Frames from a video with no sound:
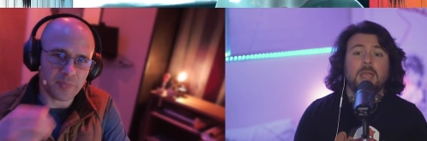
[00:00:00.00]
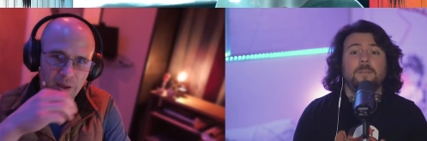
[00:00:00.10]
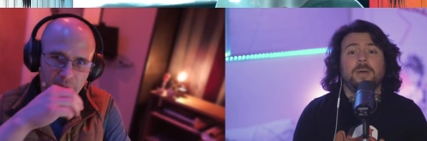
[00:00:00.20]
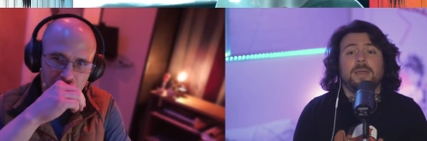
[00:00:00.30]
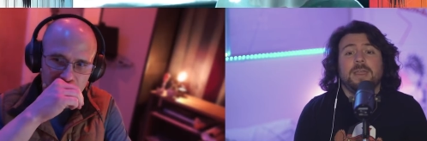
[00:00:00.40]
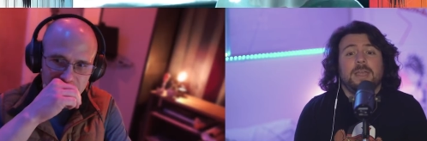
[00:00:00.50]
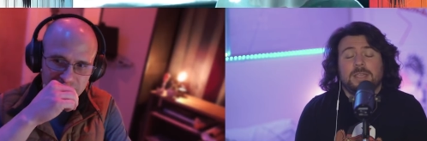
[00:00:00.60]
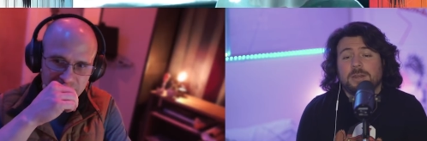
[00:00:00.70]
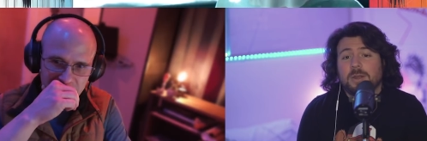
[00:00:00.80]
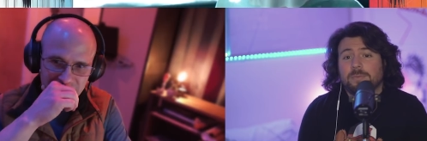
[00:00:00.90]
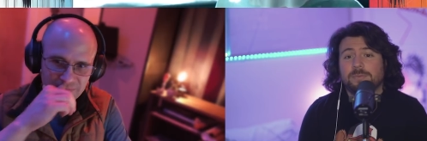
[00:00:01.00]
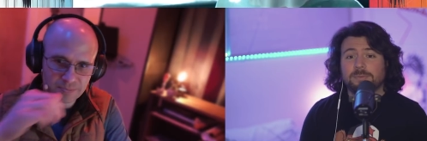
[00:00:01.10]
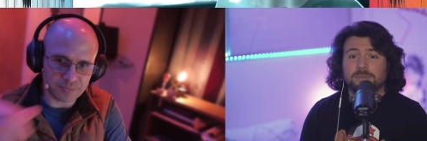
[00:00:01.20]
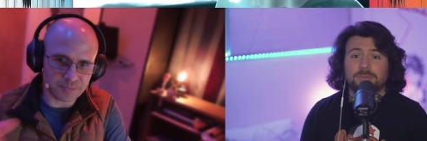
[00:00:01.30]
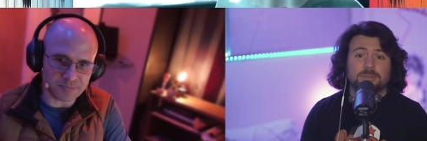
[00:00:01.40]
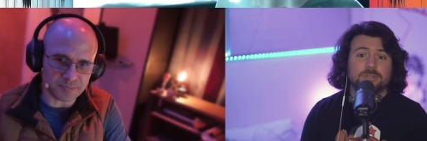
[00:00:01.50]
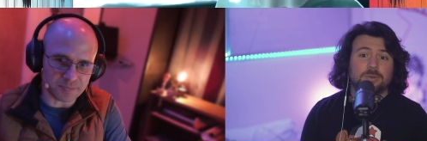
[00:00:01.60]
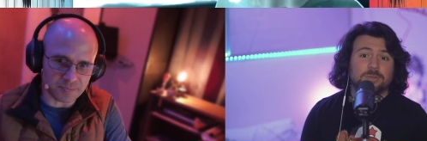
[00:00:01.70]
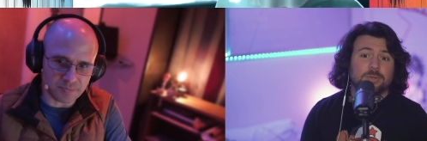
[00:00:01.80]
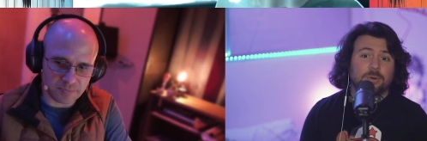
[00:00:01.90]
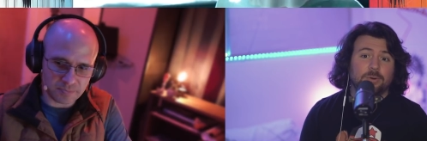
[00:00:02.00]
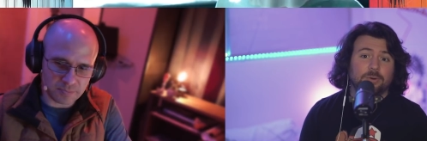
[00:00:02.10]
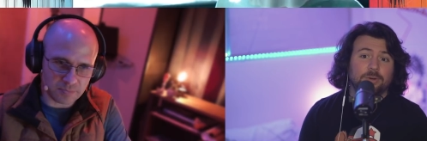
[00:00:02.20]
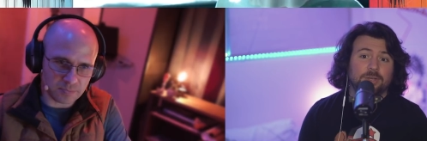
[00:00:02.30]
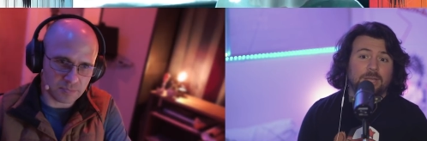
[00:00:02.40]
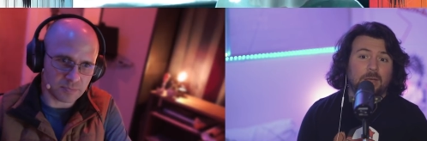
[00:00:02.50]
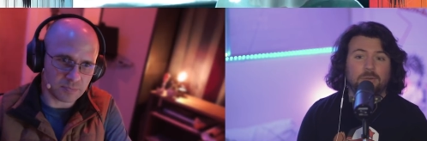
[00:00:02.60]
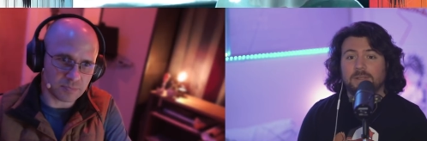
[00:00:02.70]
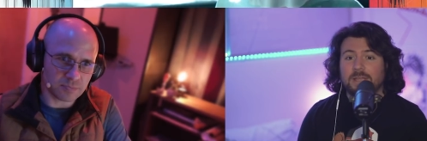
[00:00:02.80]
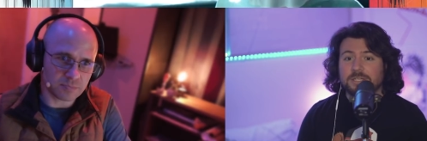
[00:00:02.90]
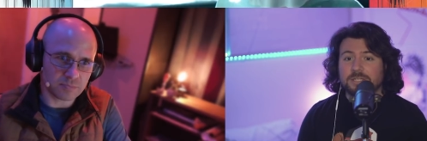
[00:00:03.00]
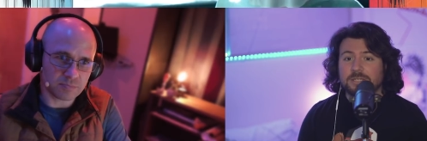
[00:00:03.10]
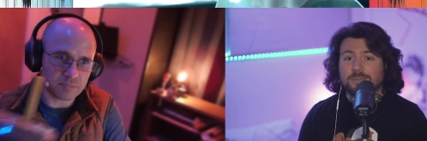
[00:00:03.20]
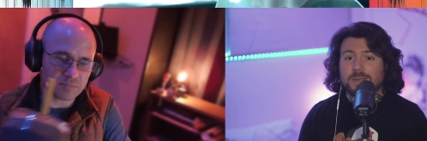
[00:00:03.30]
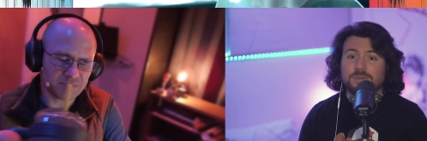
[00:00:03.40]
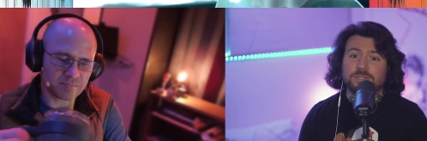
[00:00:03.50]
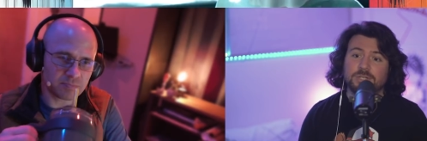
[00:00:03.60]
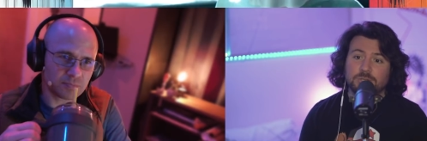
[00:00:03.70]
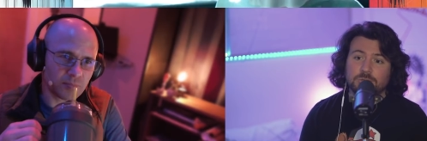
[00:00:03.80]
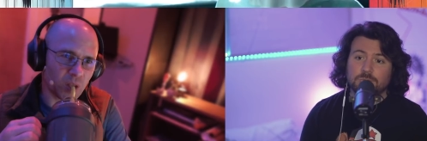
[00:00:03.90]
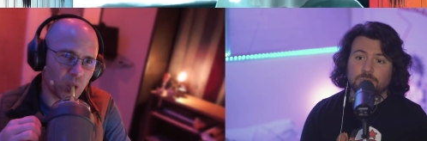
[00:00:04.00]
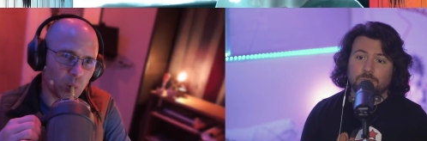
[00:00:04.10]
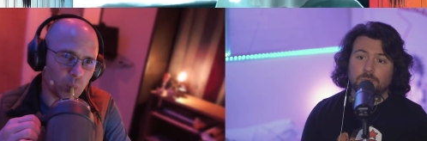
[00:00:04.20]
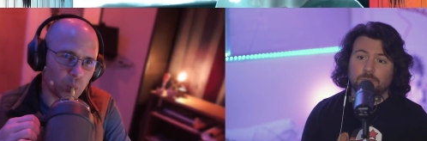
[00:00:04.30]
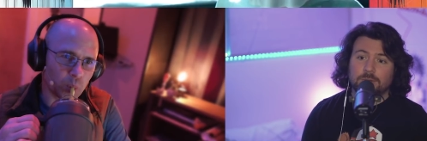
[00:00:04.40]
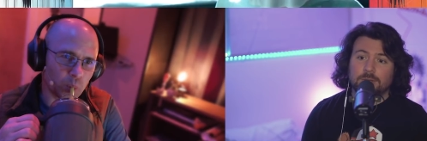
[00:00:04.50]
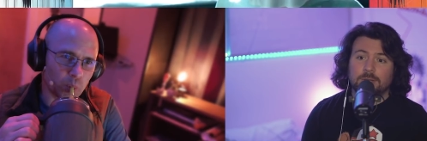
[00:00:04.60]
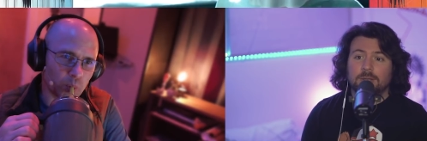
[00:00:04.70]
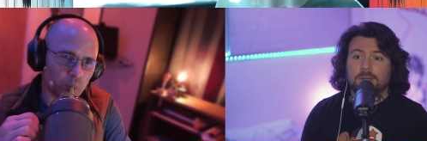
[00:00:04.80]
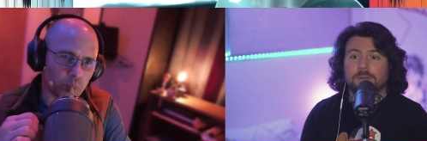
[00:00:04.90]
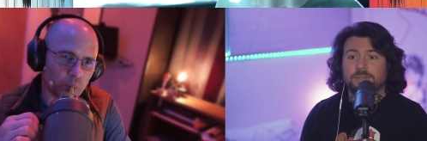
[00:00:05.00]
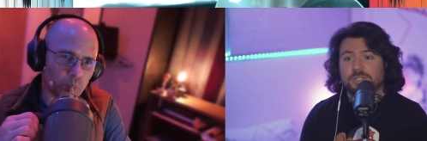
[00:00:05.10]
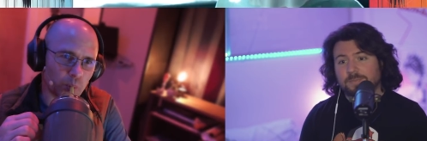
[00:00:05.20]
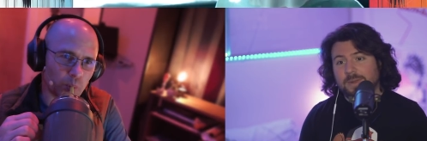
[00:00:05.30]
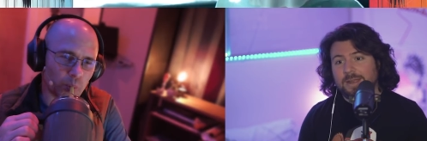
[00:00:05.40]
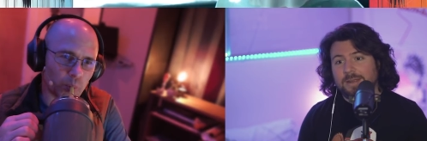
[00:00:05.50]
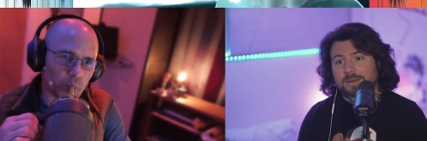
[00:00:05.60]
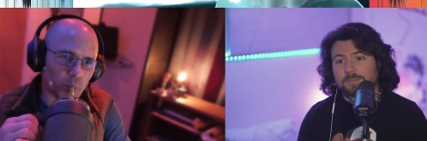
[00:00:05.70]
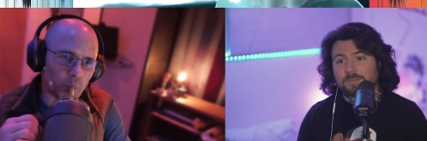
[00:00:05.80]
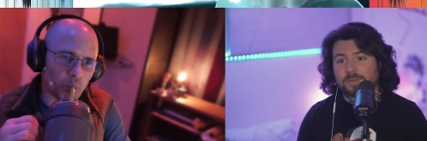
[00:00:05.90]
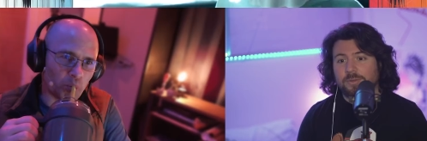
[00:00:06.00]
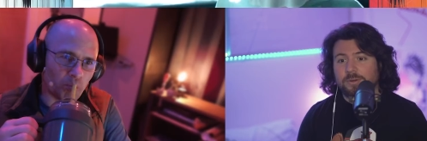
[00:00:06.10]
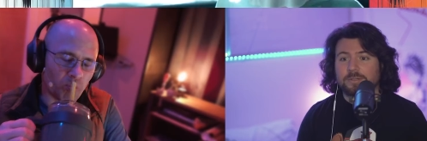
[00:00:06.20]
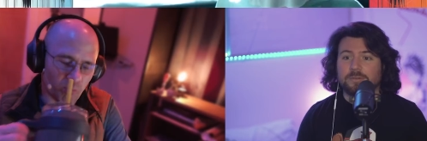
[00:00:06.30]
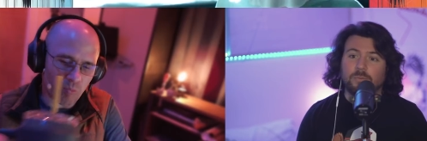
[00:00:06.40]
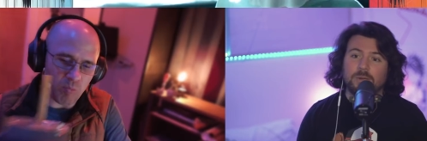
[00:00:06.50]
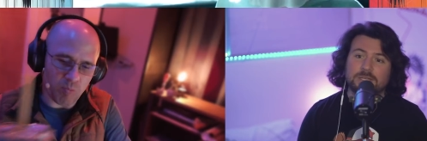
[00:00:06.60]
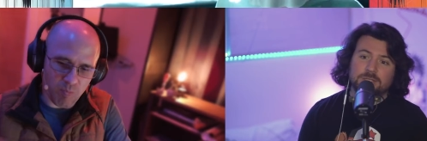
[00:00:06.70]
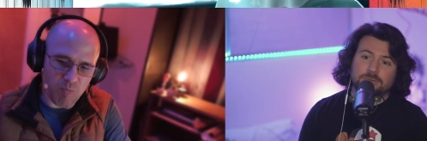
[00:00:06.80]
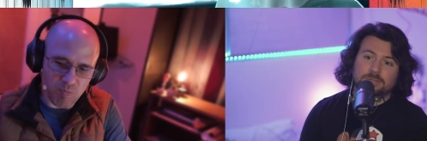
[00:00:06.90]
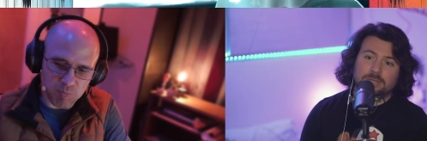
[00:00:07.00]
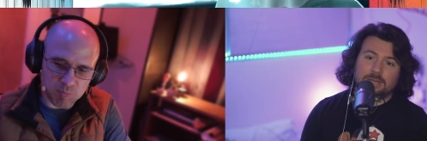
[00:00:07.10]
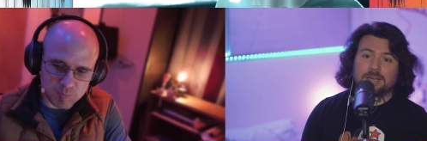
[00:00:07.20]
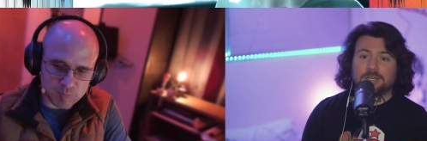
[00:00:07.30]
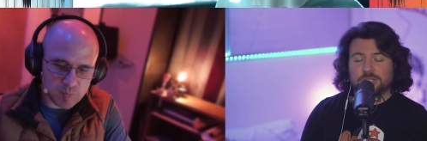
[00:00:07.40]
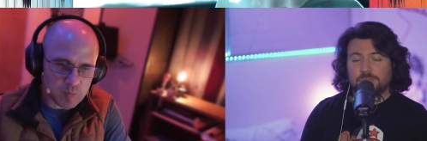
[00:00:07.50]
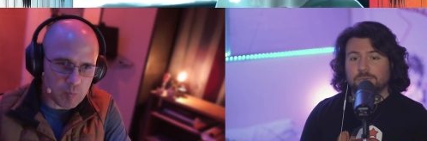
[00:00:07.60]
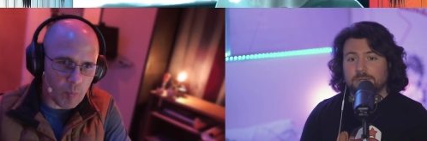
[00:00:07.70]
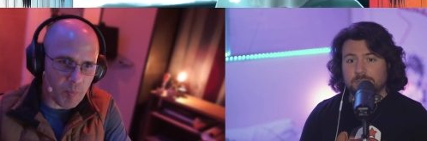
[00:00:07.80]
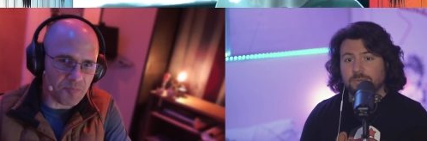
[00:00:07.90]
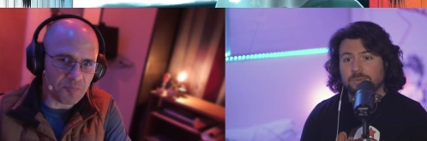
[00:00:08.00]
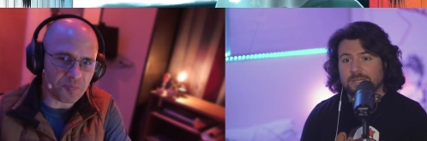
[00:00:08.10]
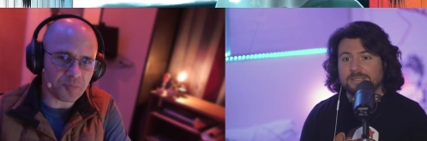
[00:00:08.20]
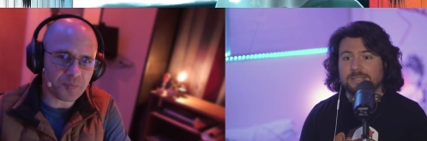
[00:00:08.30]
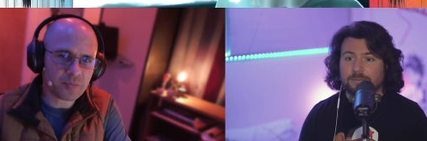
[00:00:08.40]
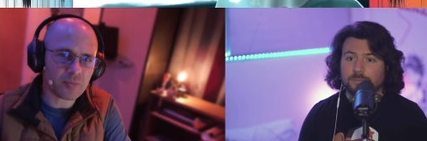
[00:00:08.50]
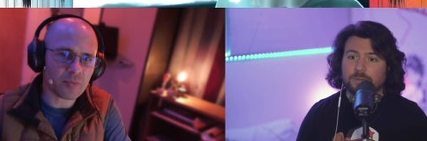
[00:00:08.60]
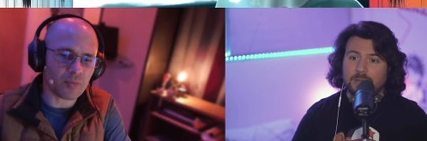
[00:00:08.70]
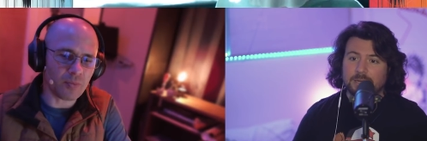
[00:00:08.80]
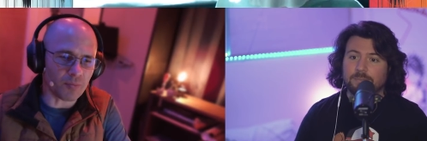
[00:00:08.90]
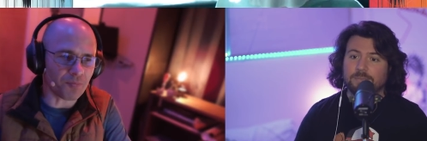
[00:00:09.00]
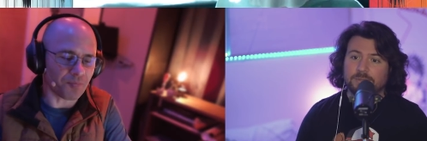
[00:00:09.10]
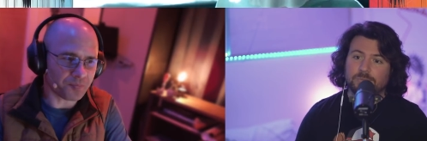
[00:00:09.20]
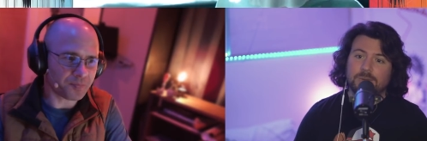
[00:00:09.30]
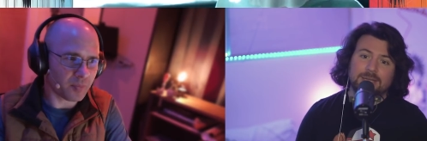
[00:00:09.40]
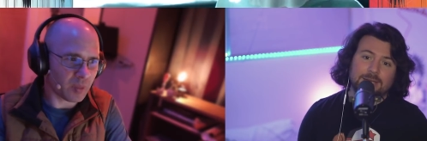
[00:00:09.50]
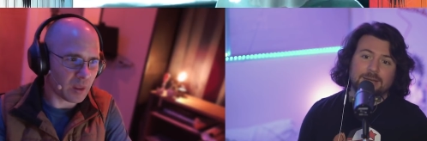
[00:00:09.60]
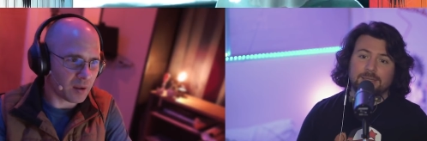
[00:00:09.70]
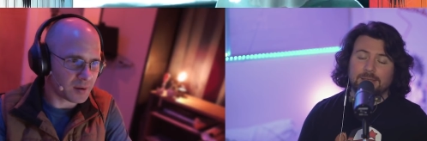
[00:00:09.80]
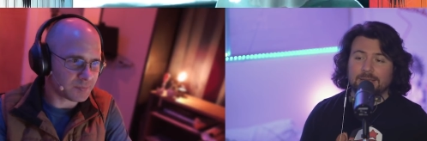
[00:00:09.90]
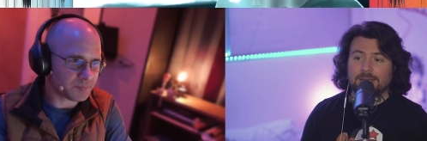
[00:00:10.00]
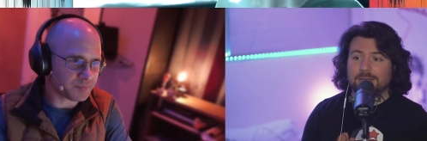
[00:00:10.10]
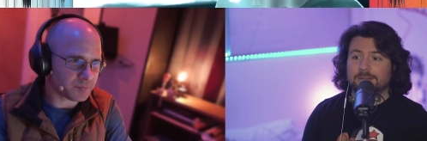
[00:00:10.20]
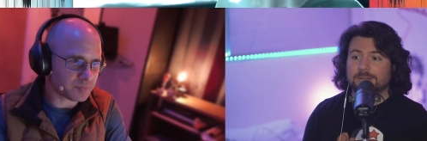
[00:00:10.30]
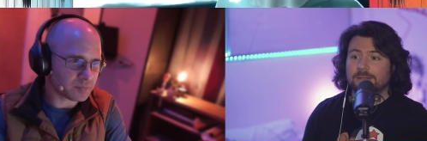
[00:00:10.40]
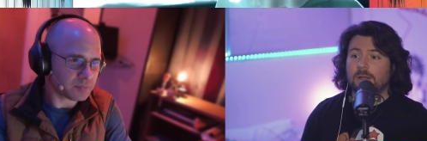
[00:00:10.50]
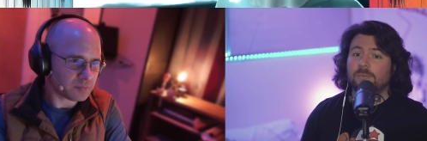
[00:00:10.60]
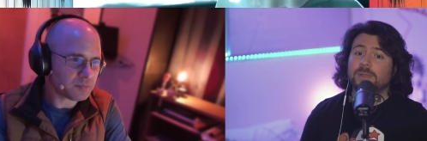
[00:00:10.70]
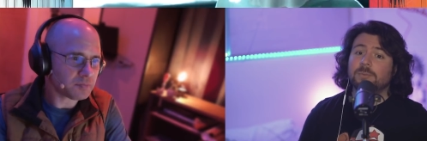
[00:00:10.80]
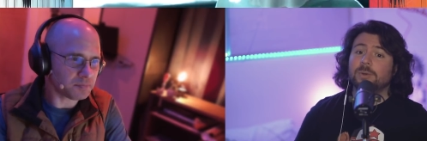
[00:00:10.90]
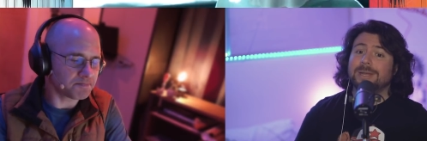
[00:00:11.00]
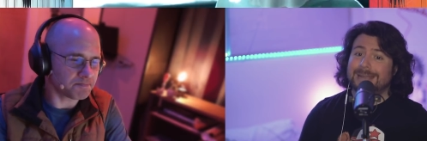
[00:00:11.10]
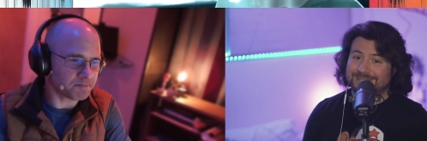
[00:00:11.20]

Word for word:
Speaker 1: Yeah, but yeah. you know, due to her calculations, maybe she knew just by mother and the way she was like she would do this and it would end up this way kind of thing and hopefully we'll get